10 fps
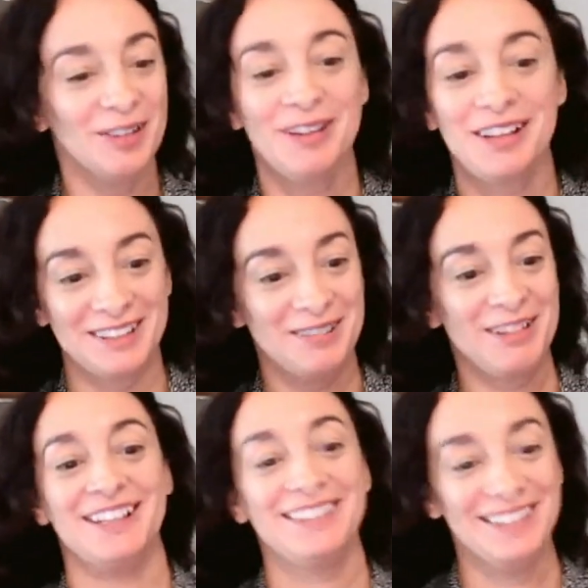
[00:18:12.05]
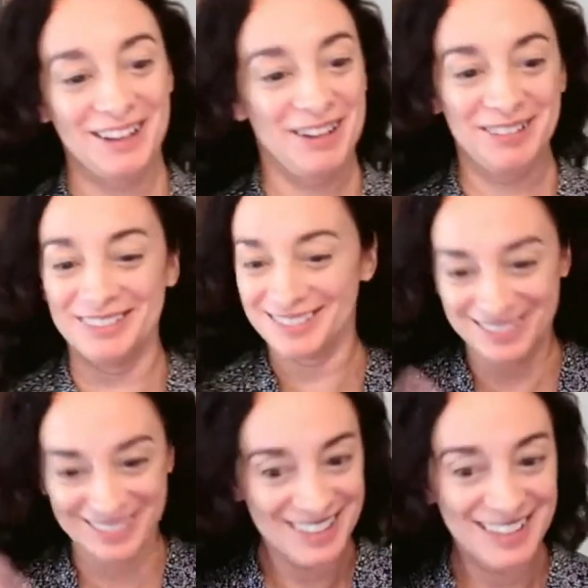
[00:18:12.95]
we can go
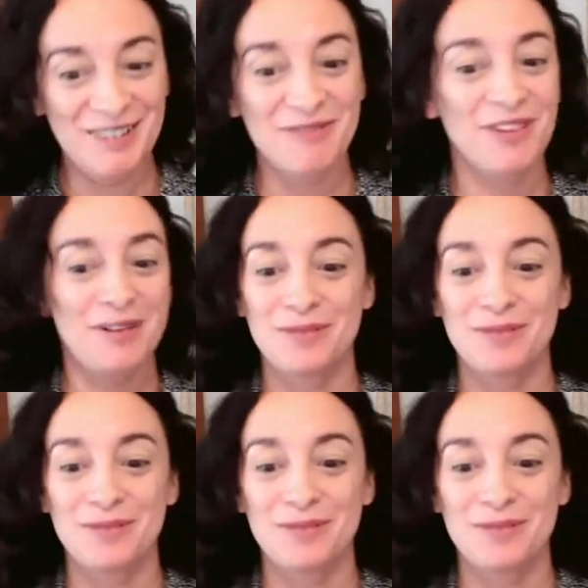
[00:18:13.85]
far.